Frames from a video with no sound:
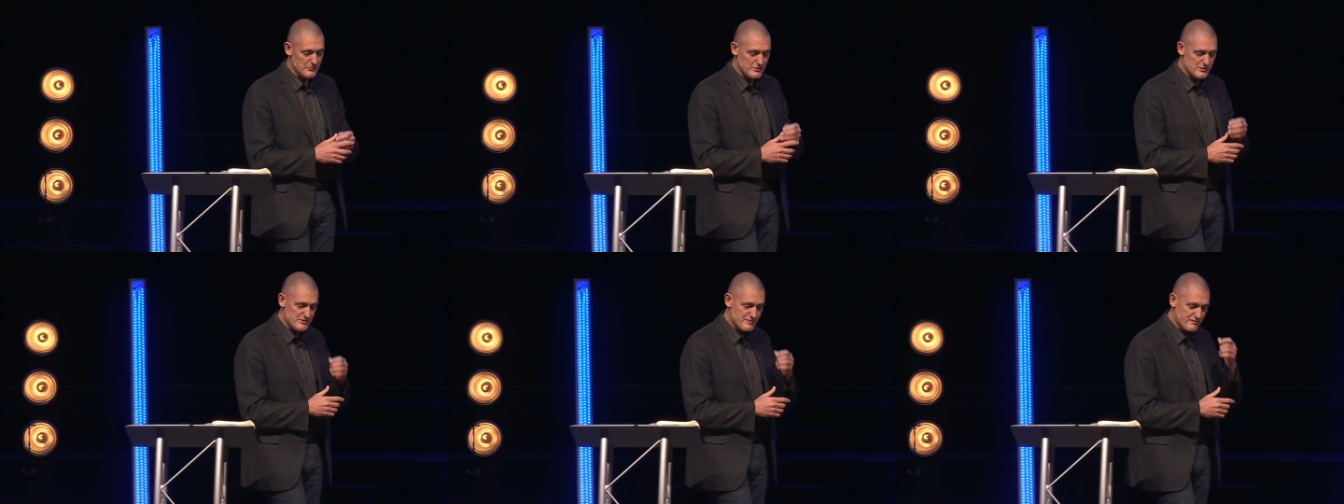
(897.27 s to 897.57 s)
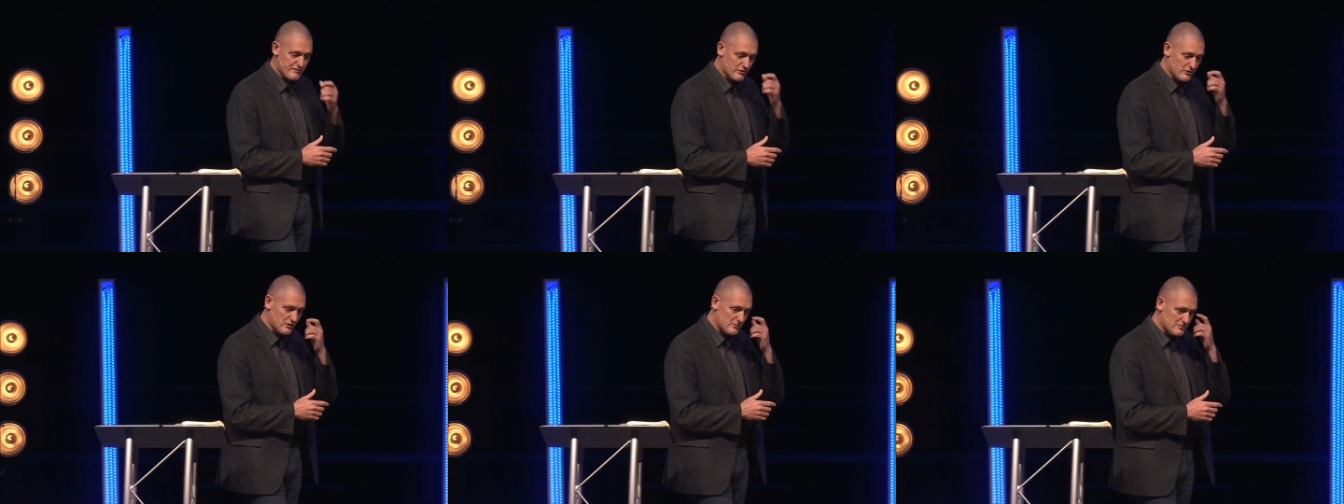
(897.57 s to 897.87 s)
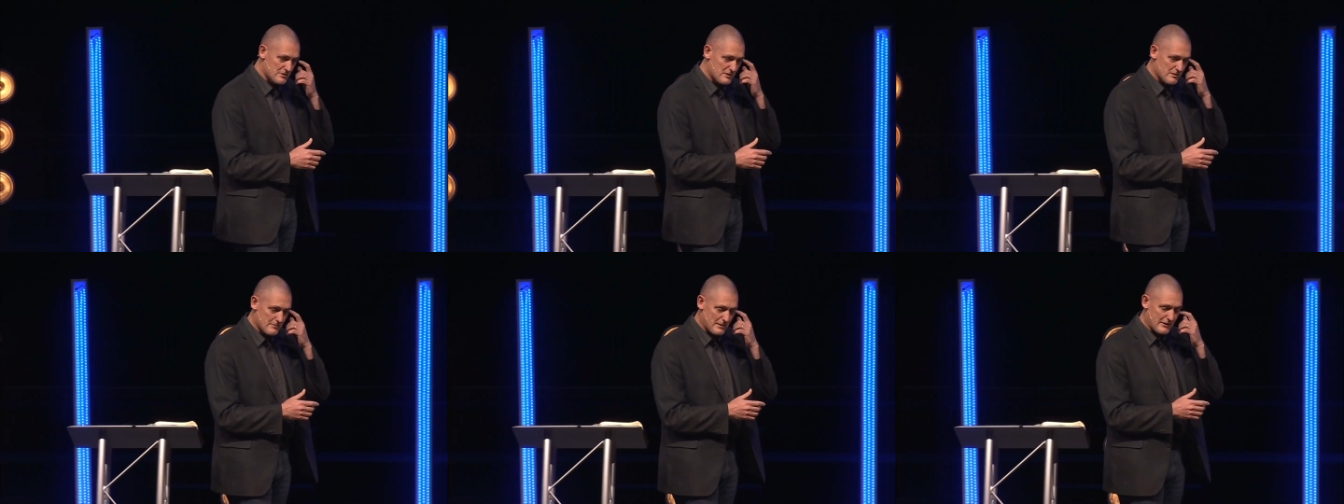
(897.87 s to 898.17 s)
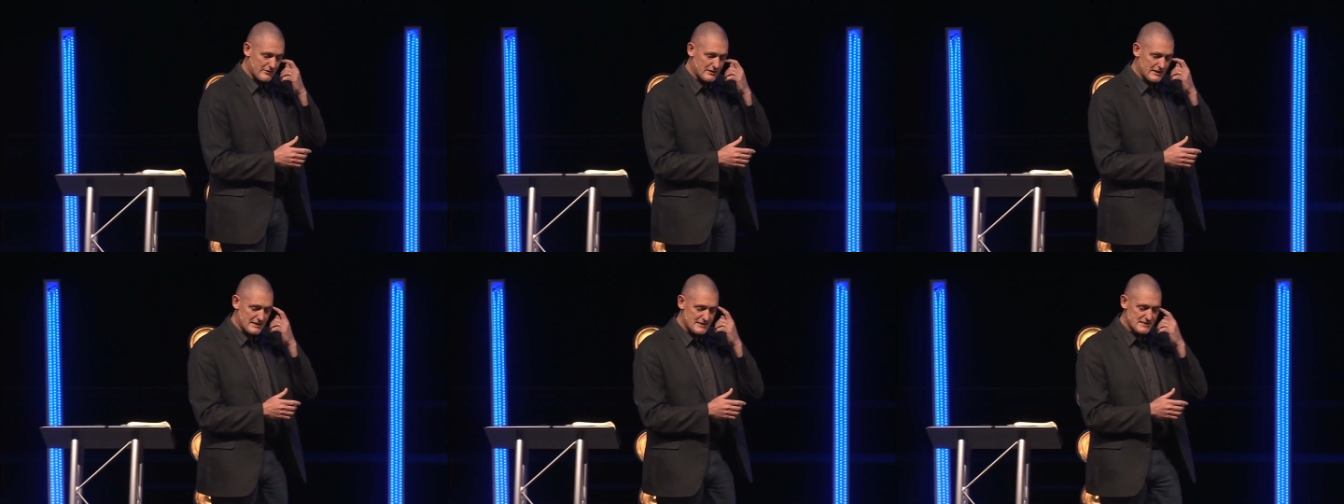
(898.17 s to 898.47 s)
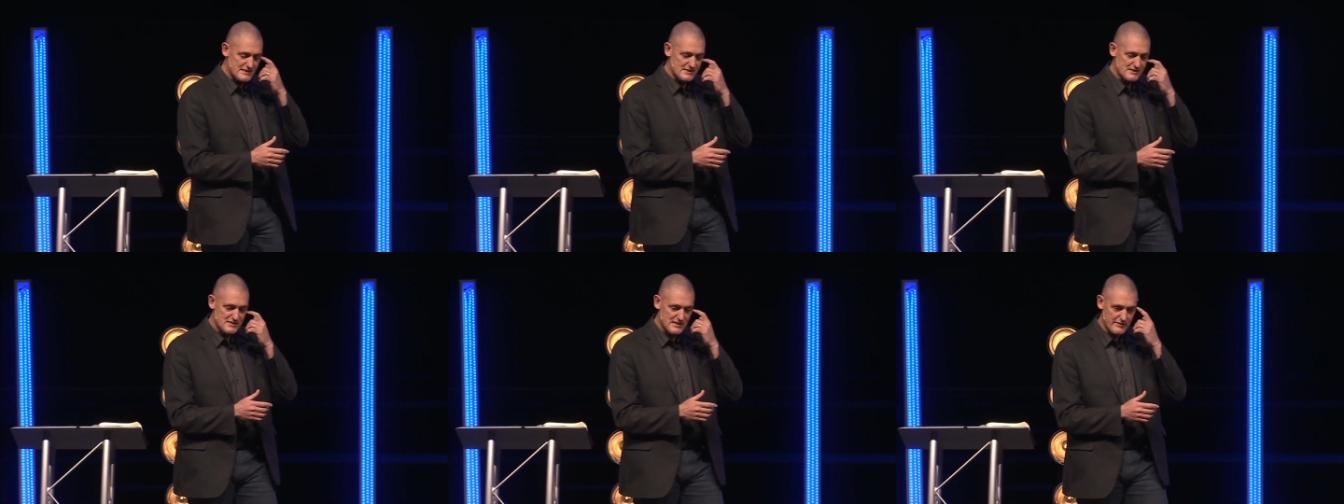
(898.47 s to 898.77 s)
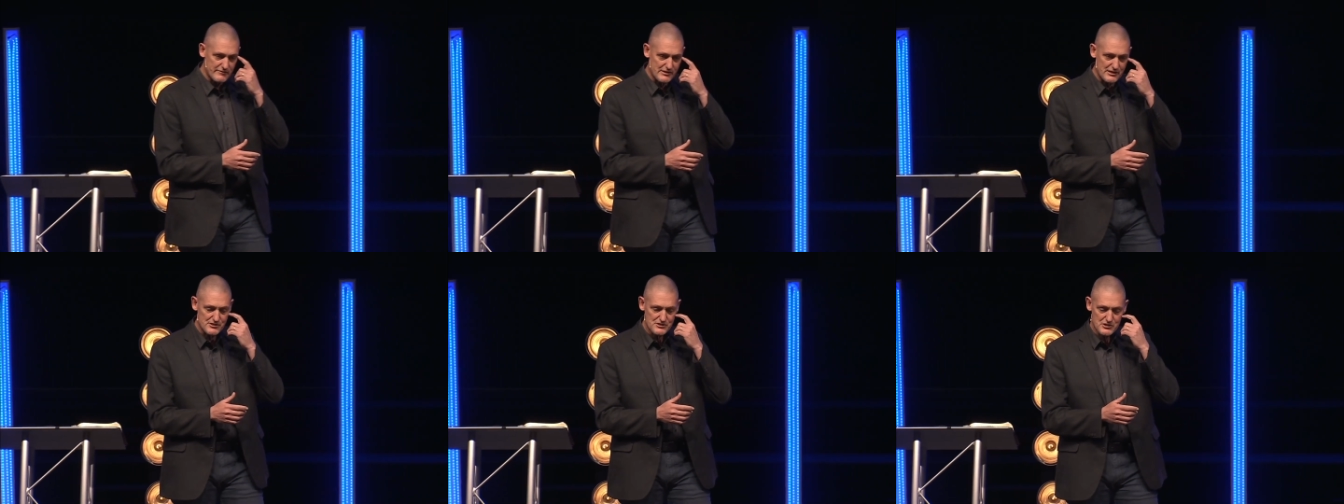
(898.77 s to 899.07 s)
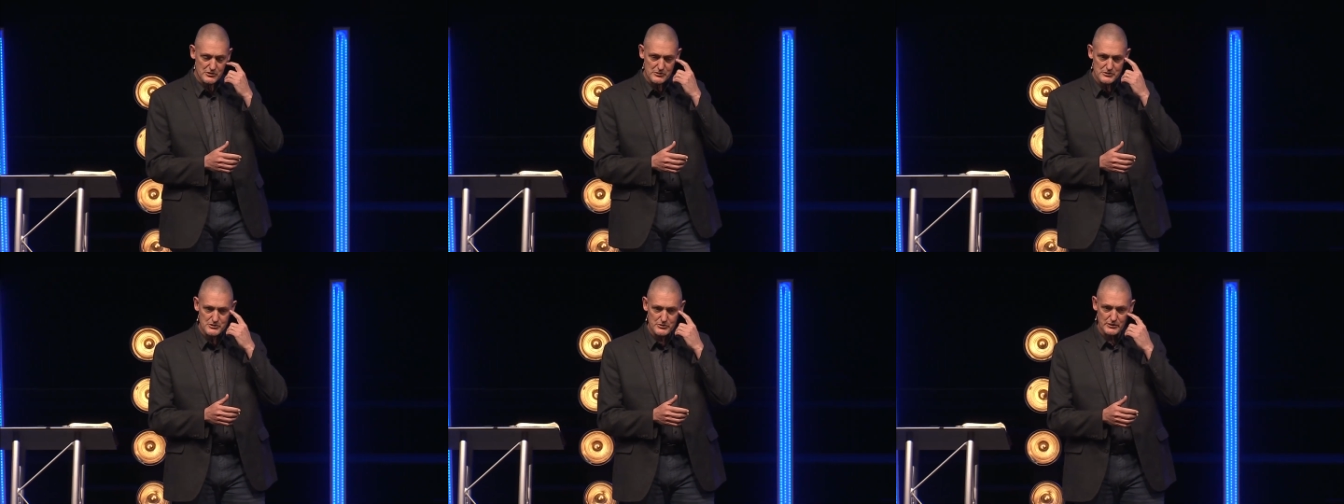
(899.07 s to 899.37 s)
was formed in about
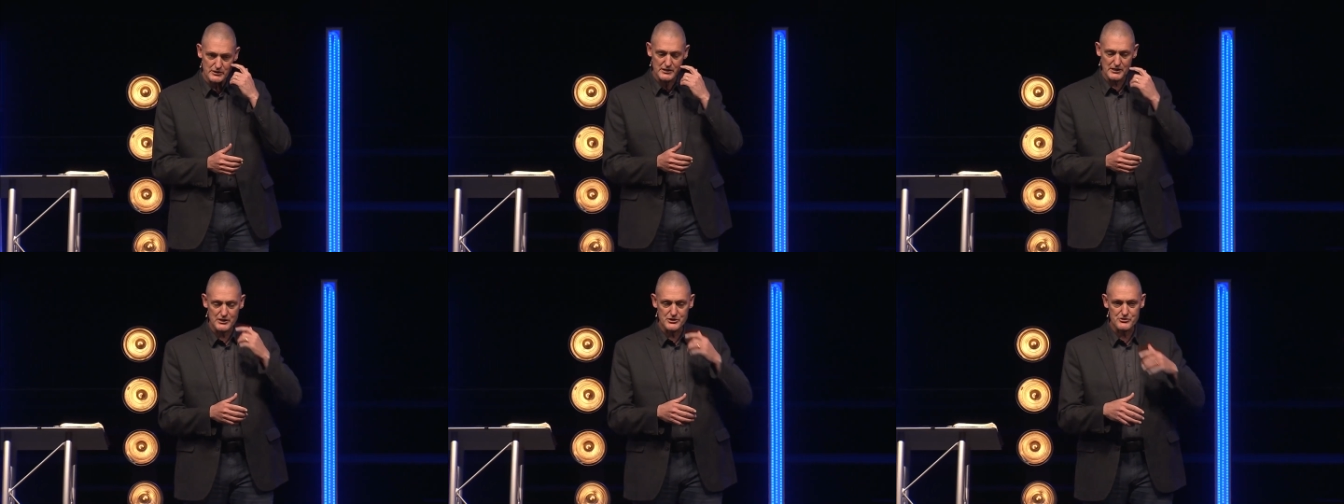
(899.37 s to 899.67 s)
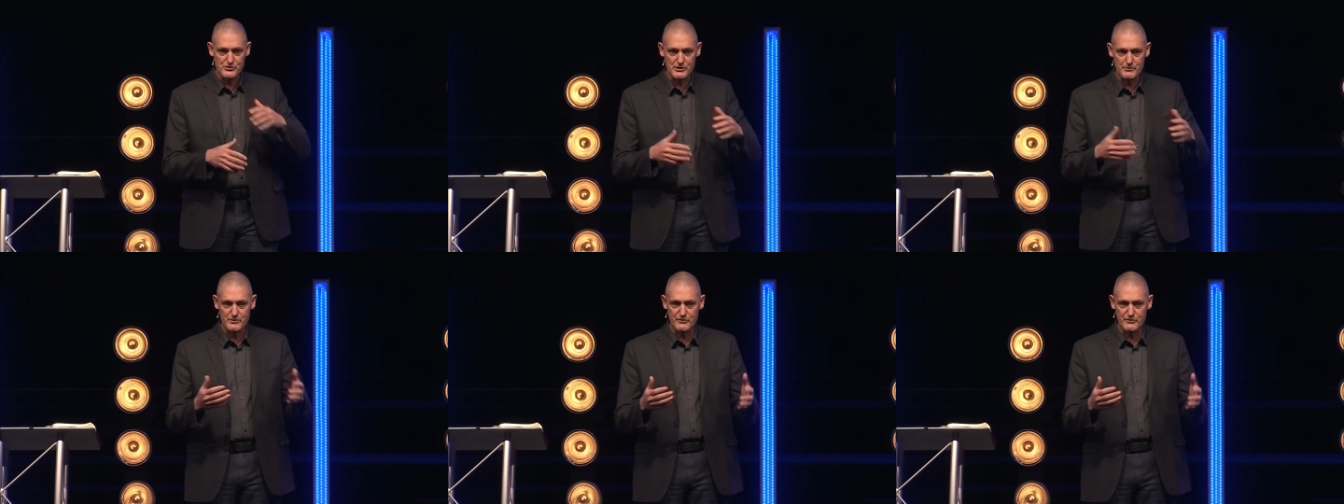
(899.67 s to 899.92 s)
1972 into a country.